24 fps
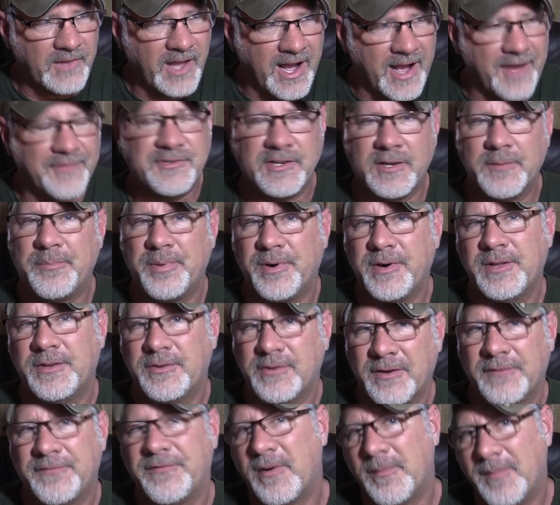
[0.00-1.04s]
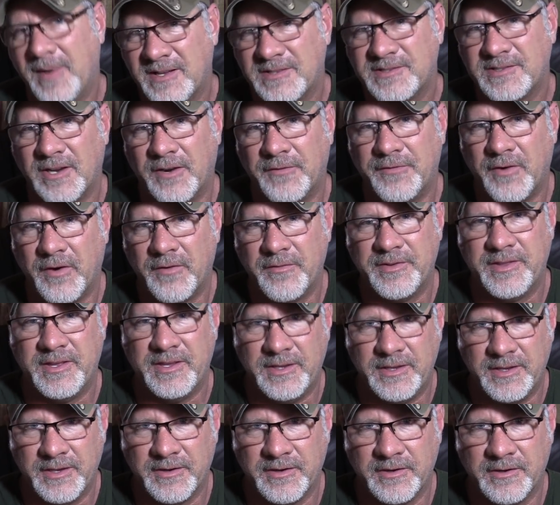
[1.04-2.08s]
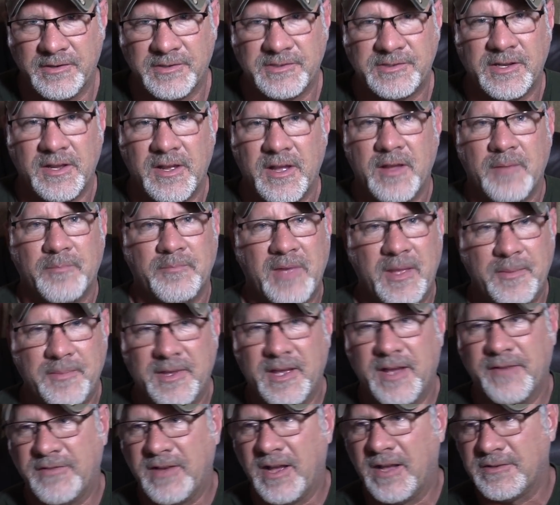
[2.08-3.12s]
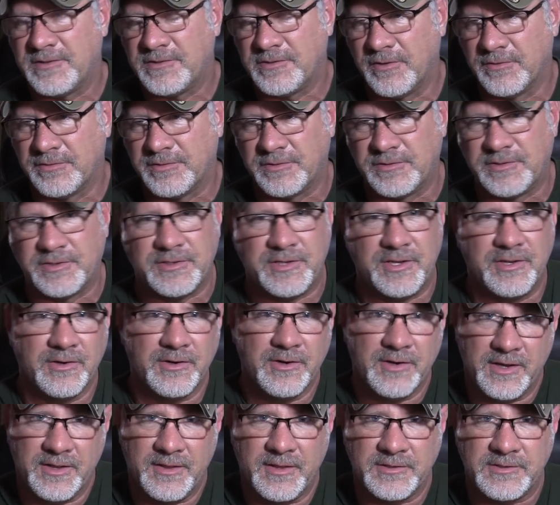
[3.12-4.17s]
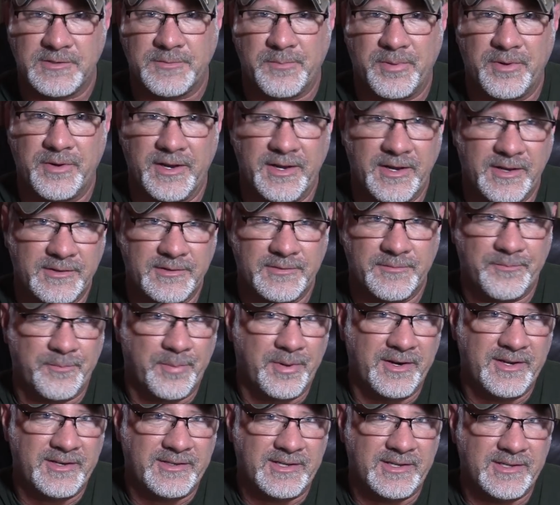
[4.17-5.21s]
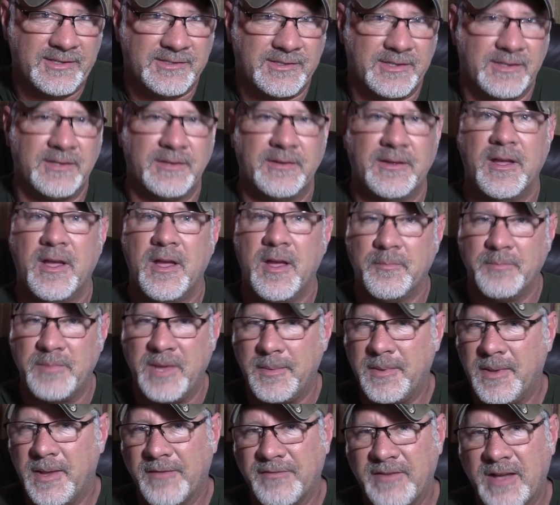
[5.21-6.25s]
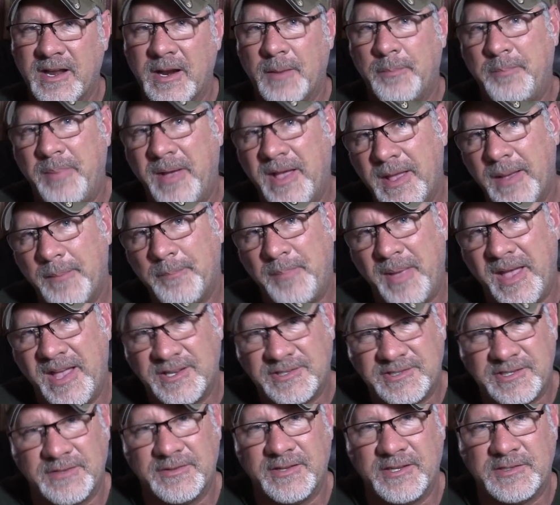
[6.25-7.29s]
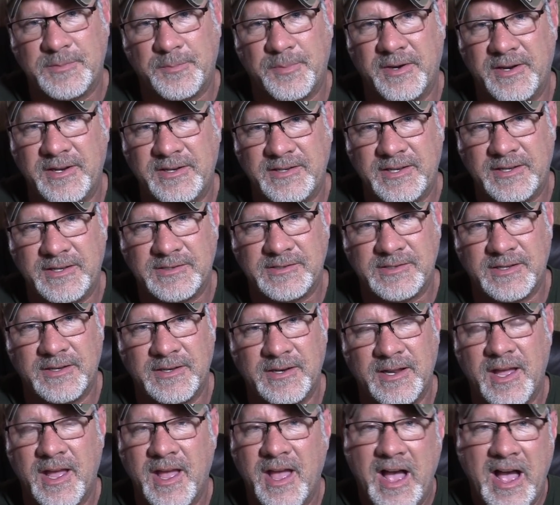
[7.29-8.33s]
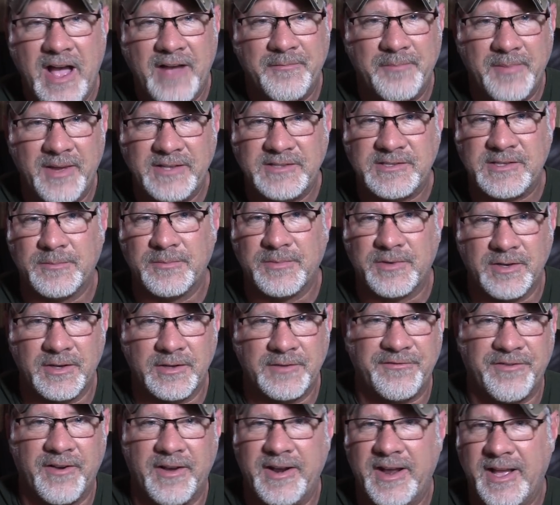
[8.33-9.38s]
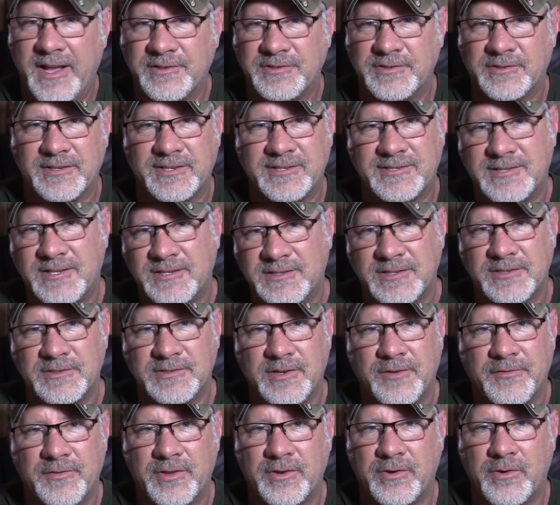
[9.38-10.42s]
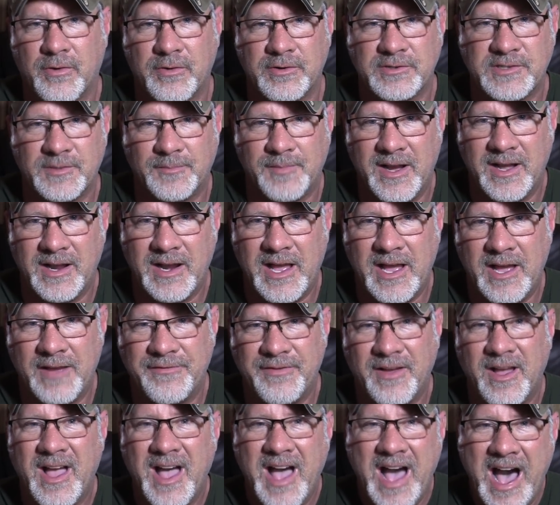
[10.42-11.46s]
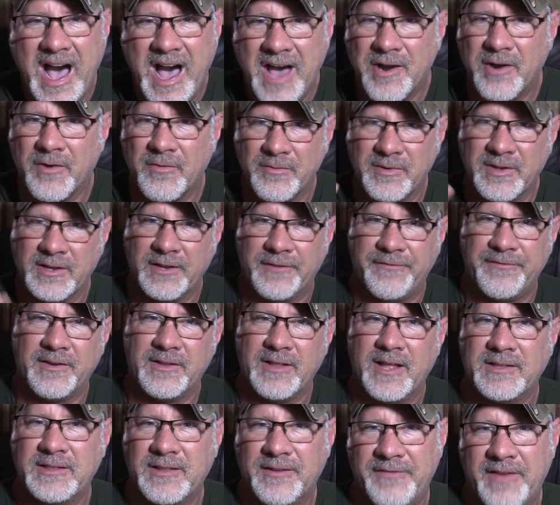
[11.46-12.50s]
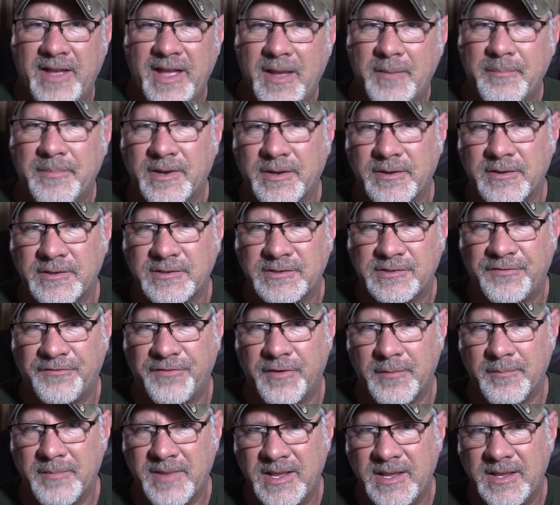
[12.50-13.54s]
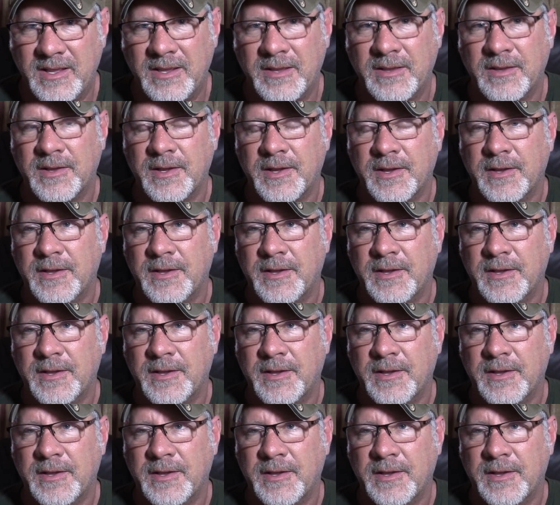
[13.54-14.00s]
I've done pretty good for myself over the years. Maybe I've got Social Security that's pretty decent. Maybe I've got a pension that's pretty decent. I've made some good financial decisions over the course of my life. I don't really feel like the van build is for me.